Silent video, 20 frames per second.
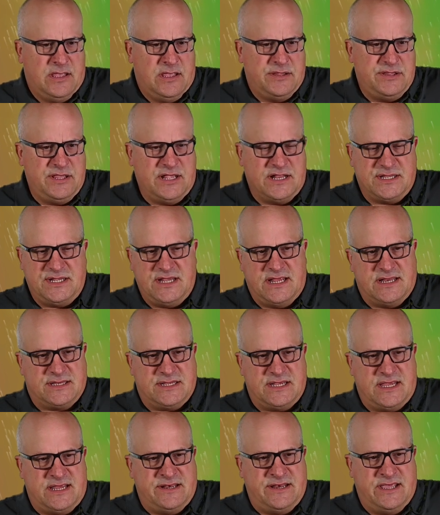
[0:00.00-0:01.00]
so you can see it's
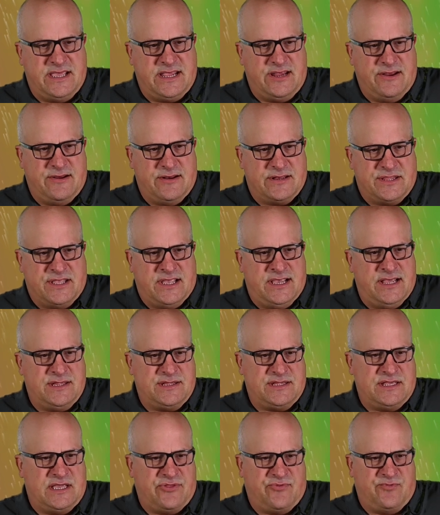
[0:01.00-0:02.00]
San Nick here. It's nice,
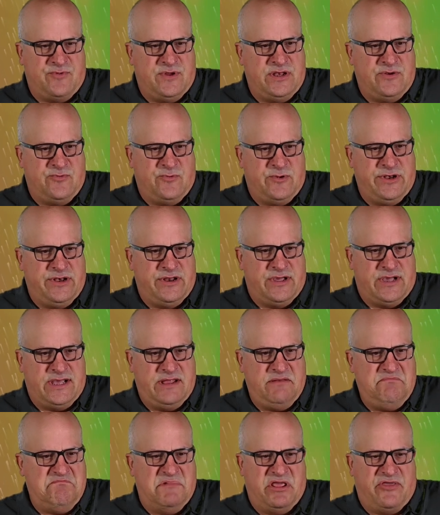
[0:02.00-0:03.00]
south wind, one
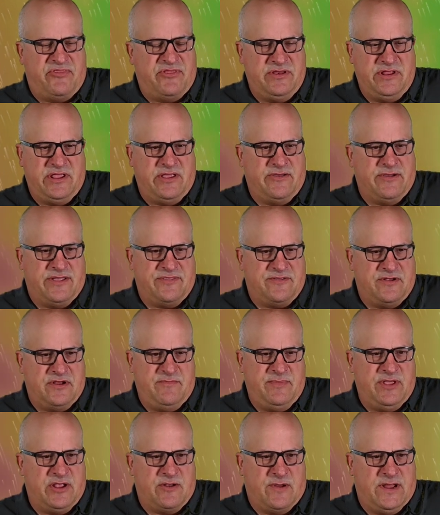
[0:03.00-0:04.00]
knot, nothing. You go out there,
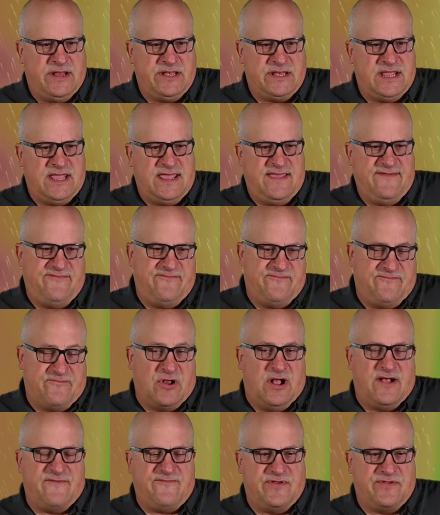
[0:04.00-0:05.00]
it'd be a great day.
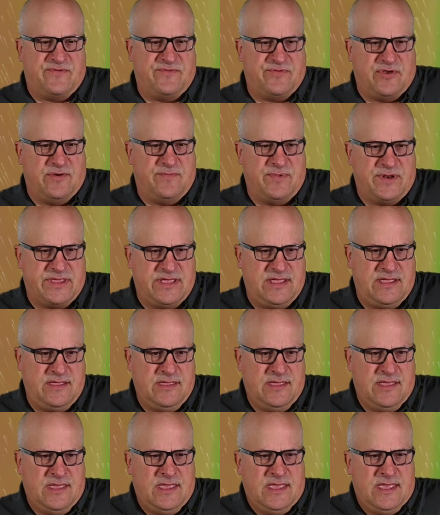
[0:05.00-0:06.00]
Rockfish was open today.
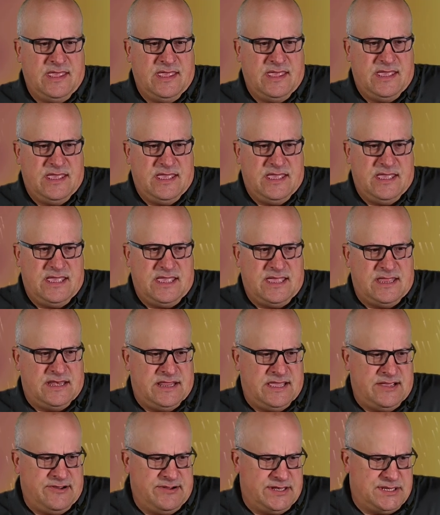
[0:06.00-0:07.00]
And
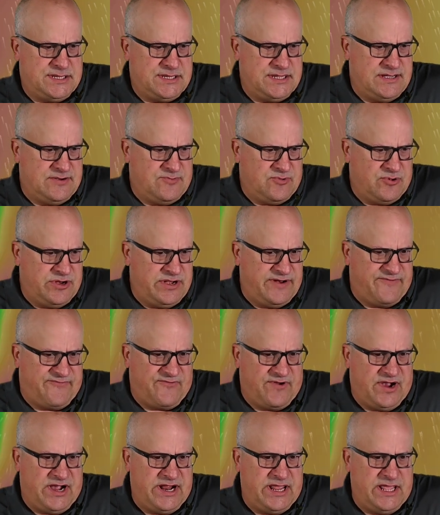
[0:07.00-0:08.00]
now it's uh, we're into
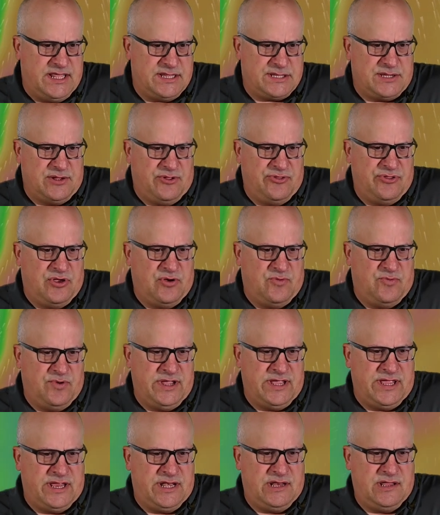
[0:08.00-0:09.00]
Friday, still no
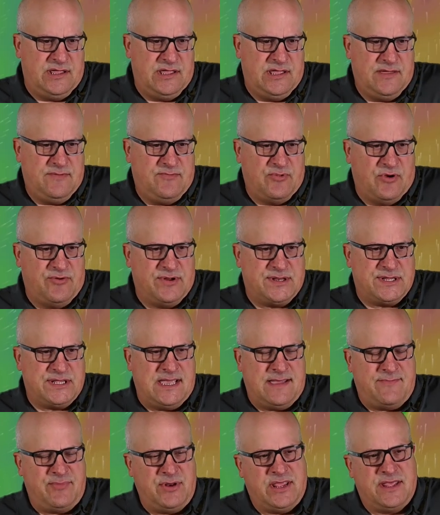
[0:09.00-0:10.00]
wind. But what's
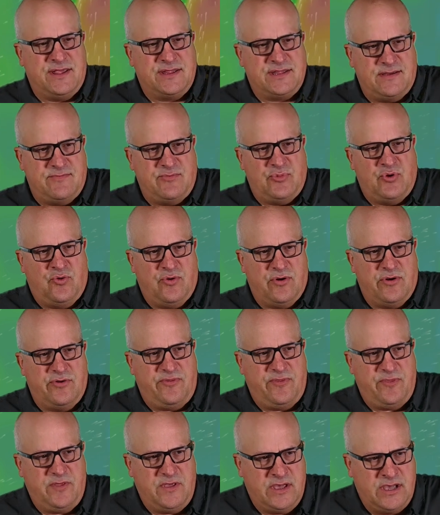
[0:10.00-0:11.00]
happening is up
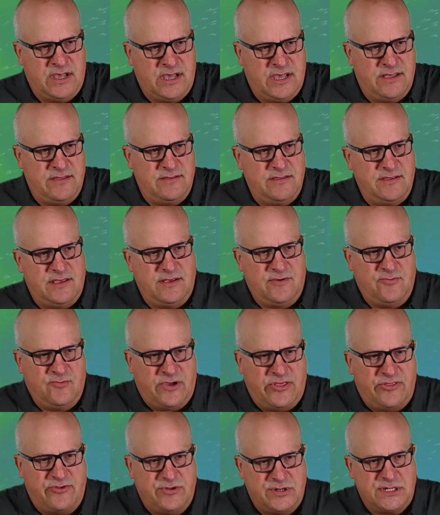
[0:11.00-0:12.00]
north, uh,
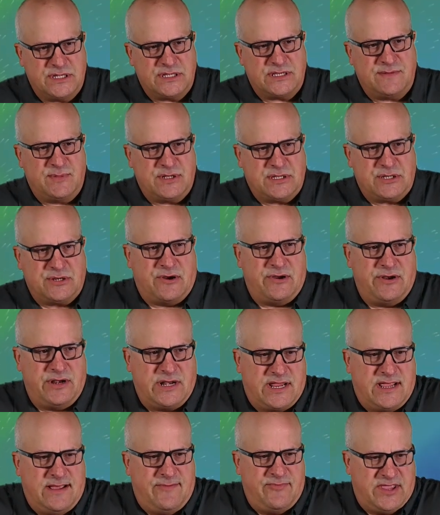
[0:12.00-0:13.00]
weather system is starting
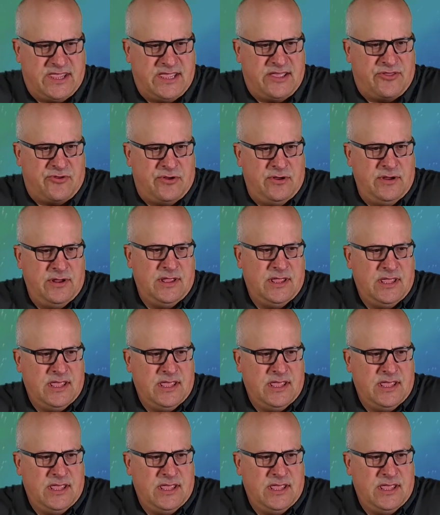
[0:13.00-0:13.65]
to come together.